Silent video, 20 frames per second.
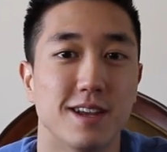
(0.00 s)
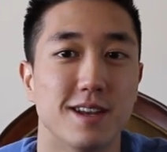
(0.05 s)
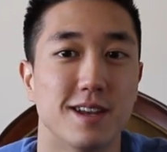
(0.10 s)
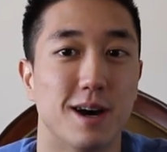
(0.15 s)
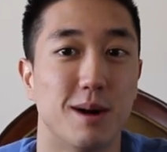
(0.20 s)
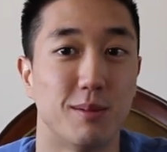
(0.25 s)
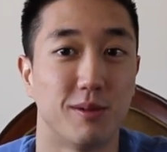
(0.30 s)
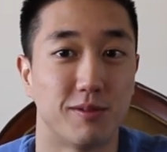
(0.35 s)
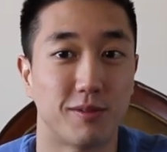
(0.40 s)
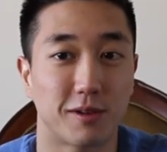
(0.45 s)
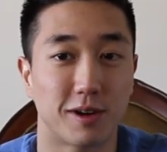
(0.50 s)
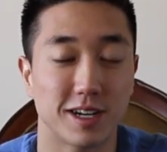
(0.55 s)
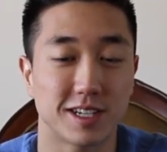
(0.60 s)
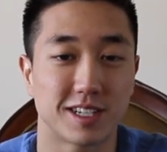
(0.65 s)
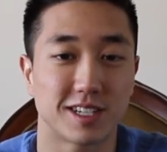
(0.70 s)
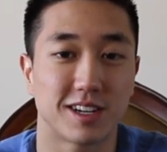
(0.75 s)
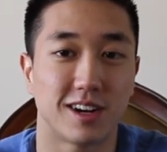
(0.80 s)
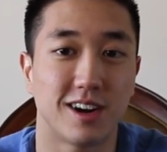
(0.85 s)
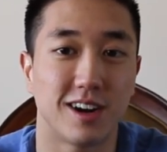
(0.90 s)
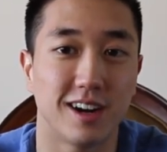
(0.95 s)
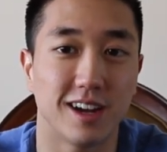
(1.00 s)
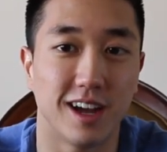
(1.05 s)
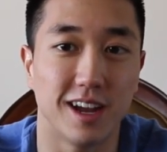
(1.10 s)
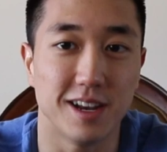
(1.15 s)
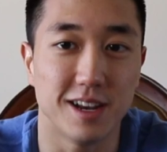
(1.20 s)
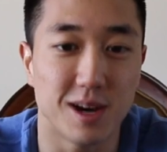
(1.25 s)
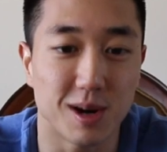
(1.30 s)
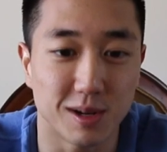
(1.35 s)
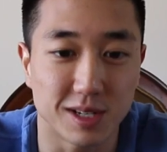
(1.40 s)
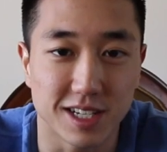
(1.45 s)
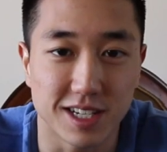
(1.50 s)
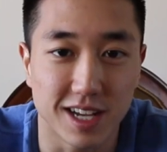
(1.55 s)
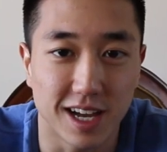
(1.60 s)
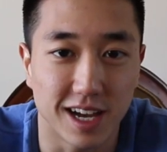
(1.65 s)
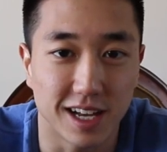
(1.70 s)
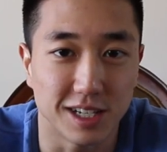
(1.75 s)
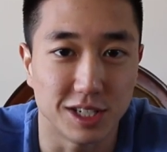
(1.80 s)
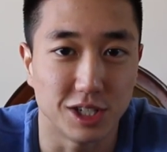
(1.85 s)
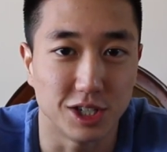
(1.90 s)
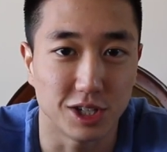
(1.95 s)
Now, before I start, I know it's
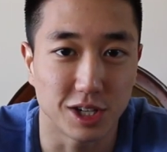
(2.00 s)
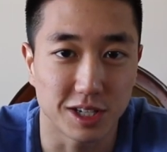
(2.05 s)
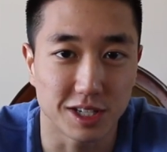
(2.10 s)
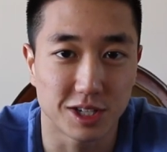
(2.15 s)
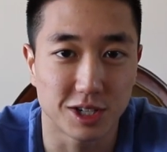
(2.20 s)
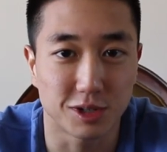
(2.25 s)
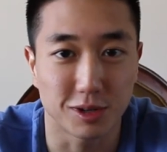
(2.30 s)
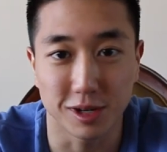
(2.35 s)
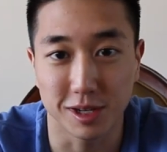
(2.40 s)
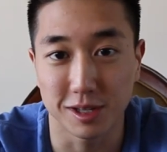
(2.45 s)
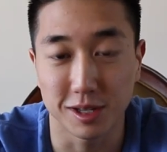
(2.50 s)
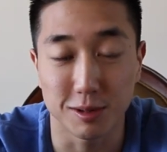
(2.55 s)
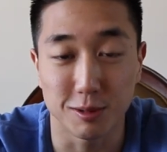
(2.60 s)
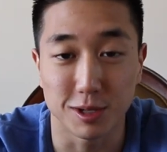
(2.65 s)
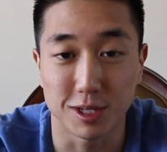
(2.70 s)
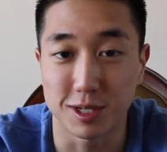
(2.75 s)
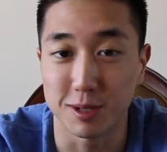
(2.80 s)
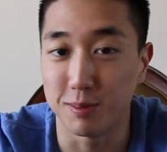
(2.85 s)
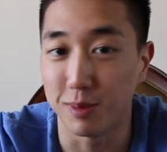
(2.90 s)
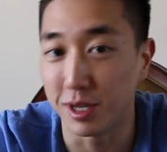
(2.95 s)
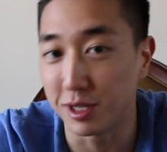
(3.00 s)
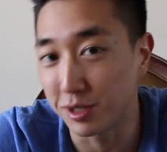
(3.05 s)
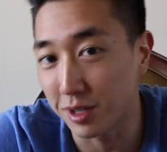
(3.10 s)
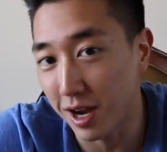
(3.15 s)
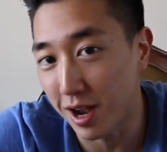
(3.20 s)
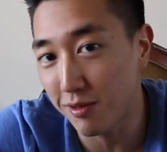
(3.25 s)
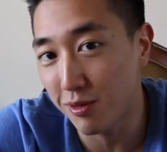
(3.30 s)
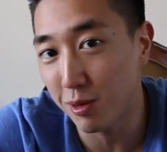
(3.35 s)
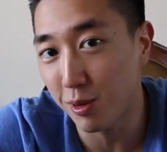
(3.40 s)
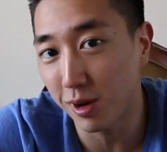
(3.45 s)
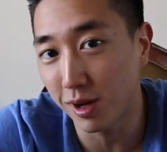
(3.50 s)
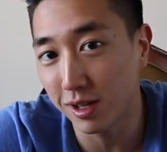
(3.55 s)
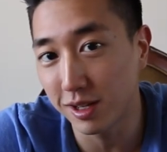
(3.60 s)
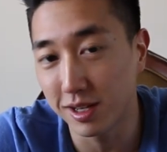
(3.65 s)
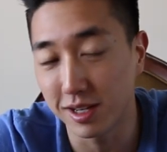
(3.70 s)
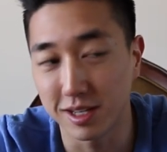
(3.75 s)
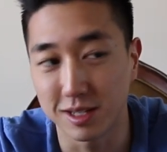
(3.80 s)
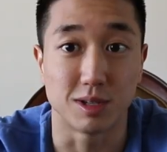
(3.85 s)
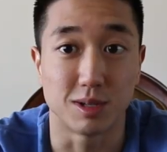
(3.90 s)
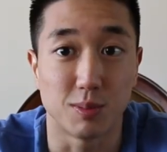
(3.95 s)
not just strictly what's in my travel wallet,